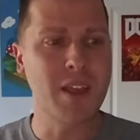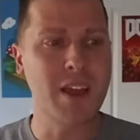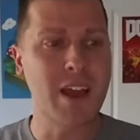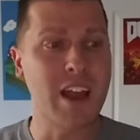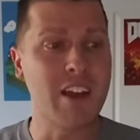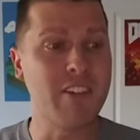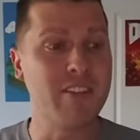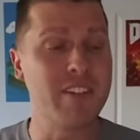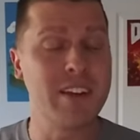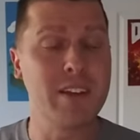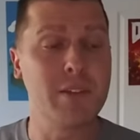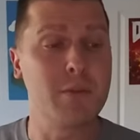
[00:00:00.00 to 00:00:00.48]

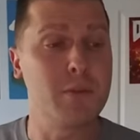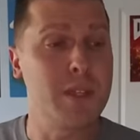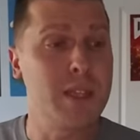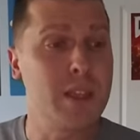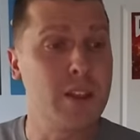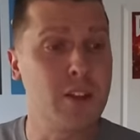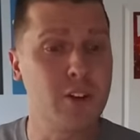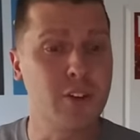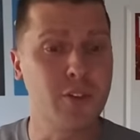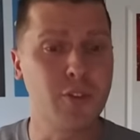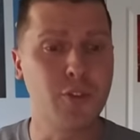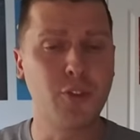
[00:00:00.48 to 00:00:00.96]
Irena, we
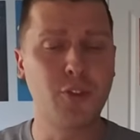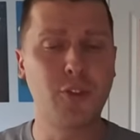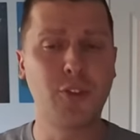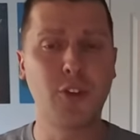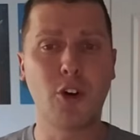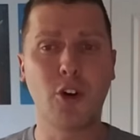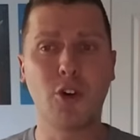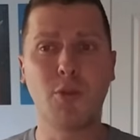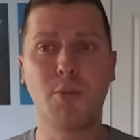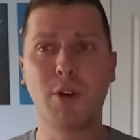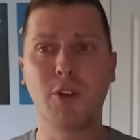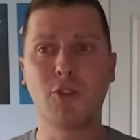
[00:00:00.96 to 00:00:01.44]
learned
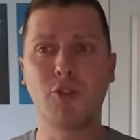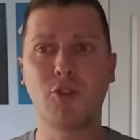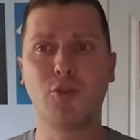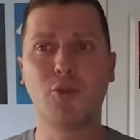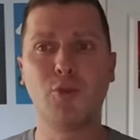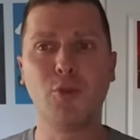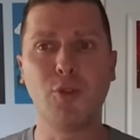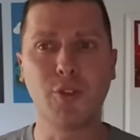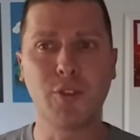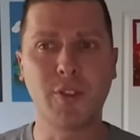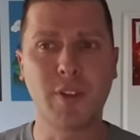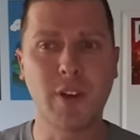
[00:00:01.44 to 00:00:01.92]
so much
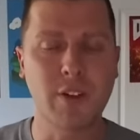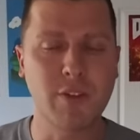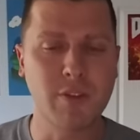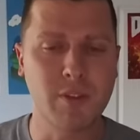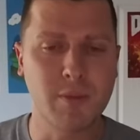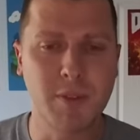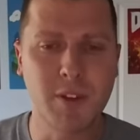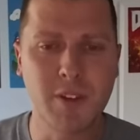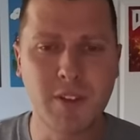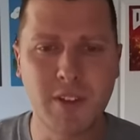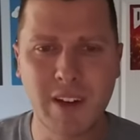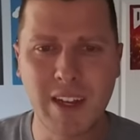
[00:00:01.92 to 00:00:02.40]
cool stuff
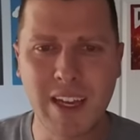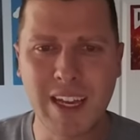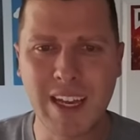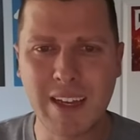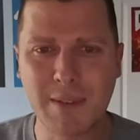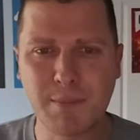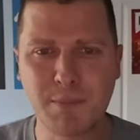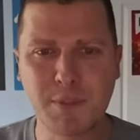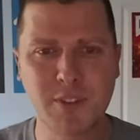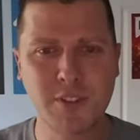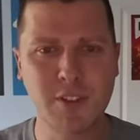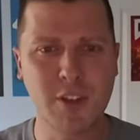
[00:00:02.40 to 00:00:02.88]
from you today.
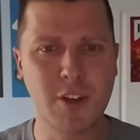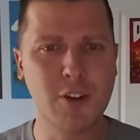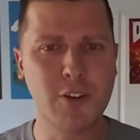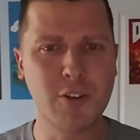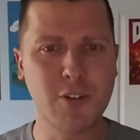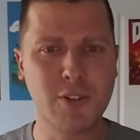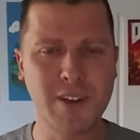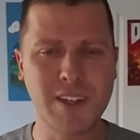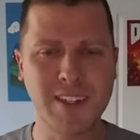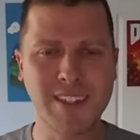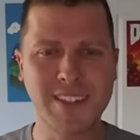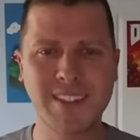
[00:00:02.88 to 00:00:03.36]
I'm
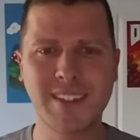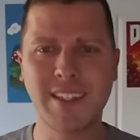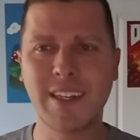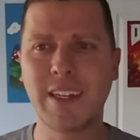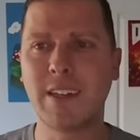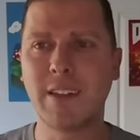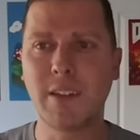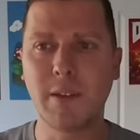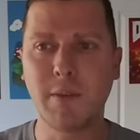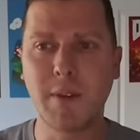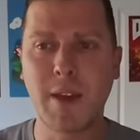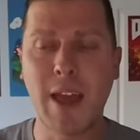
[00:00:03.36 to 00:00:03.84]
so
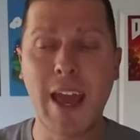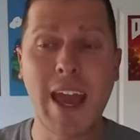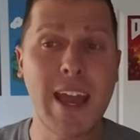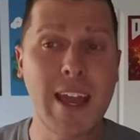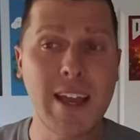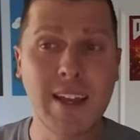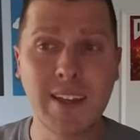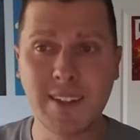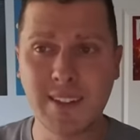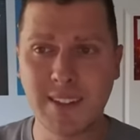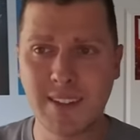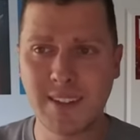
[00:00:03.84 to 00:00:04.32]
excited to
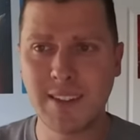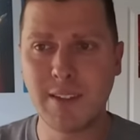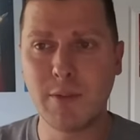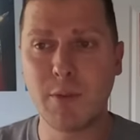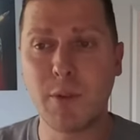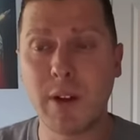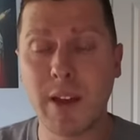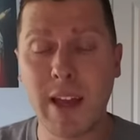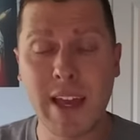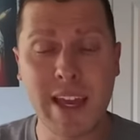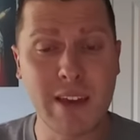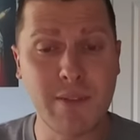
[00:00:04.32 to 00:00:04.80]
A, see
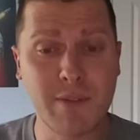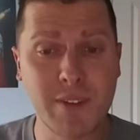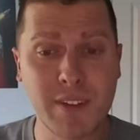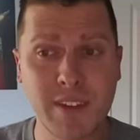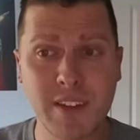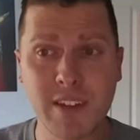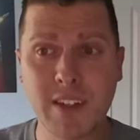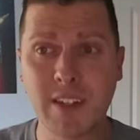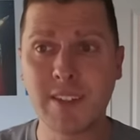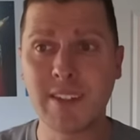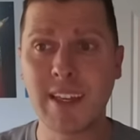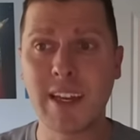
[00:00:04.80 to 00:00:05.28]
what Haven
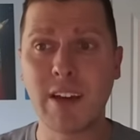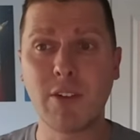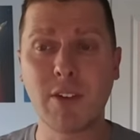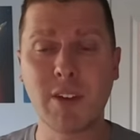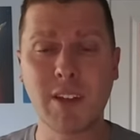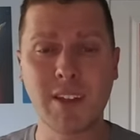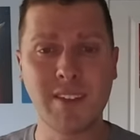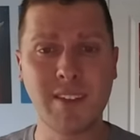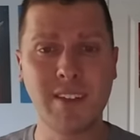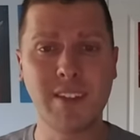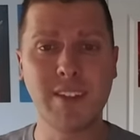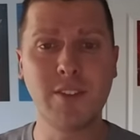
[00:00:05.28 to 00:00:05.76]
does, how it
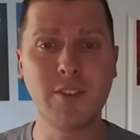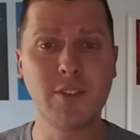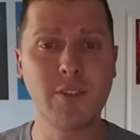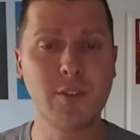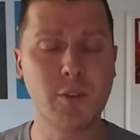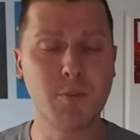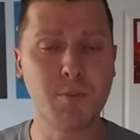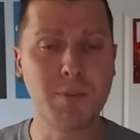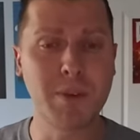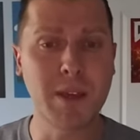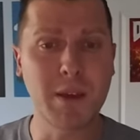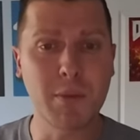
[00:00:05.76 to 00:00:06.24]
continues
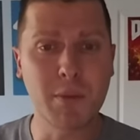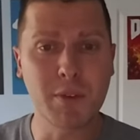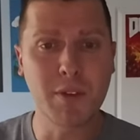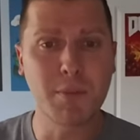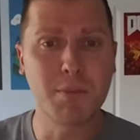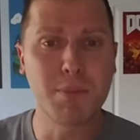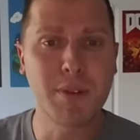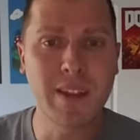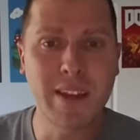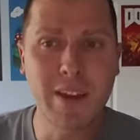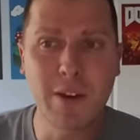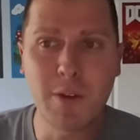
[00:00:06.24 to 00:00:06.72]
to be able to
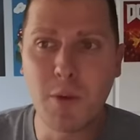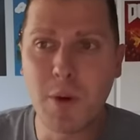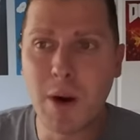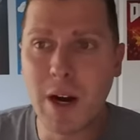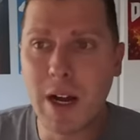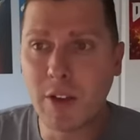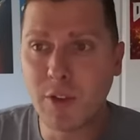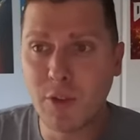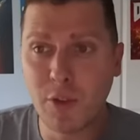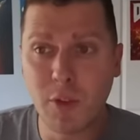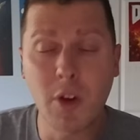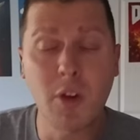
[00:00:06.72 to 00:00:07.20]
play
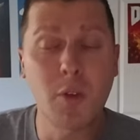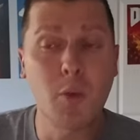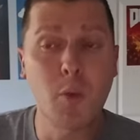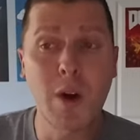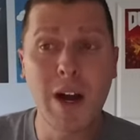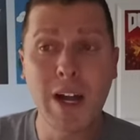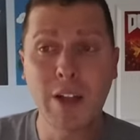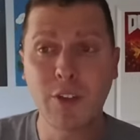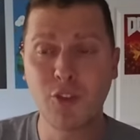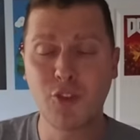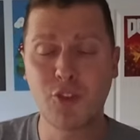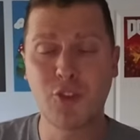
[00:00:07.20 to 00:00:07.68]
watch or
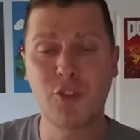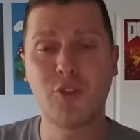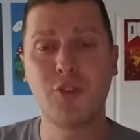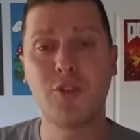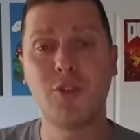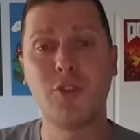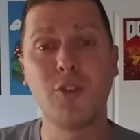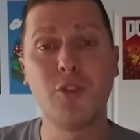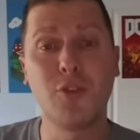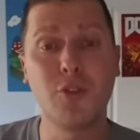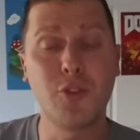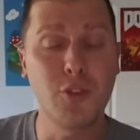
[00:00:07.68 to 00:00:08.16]
watch
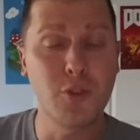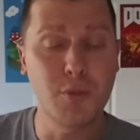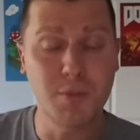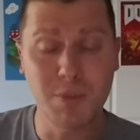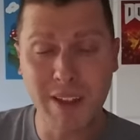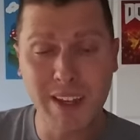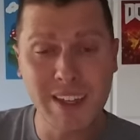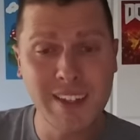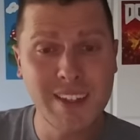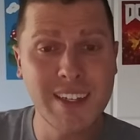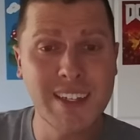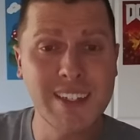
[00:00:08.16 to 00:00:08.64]
you do
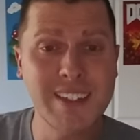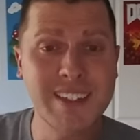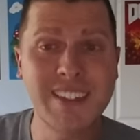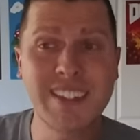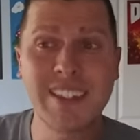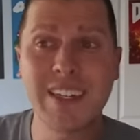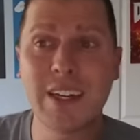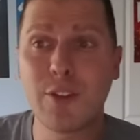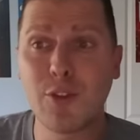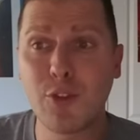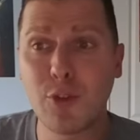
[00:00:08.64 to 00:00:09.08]
playtesting on